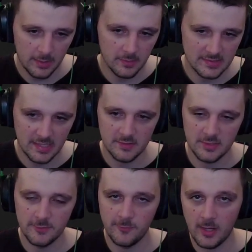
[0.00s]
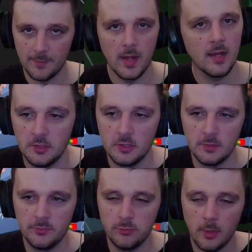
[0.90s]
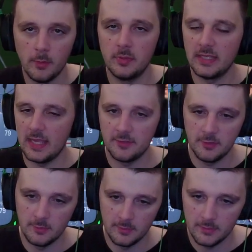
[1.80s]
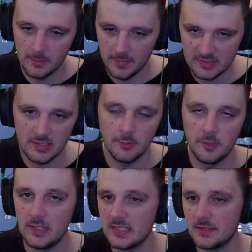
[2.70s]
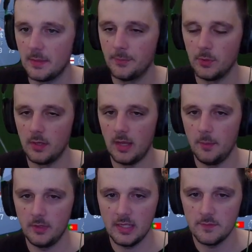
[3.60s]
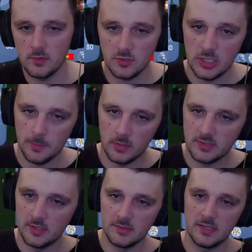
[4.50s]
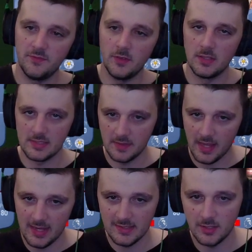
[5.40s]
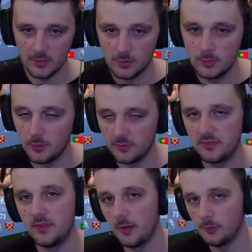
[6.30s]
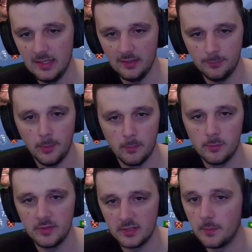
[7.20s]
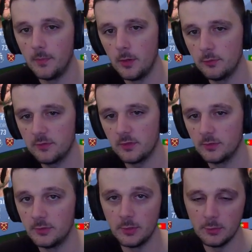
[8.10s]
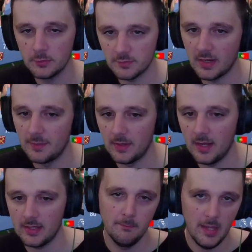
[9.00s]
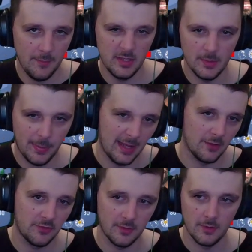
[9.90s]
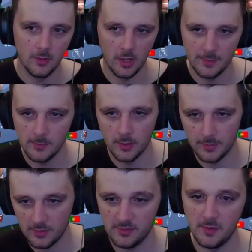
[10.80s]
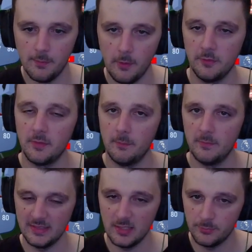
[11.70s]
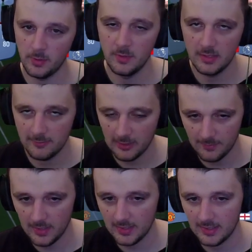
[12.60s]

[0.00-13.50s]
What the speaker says: let's get into the right back. You could probably guess who the meta one is, but I'm going to give you a cheap alternative first, and that is Gusto. He is probably the most used right back, maybe in the past, not anymore, because the most meta Premier League right back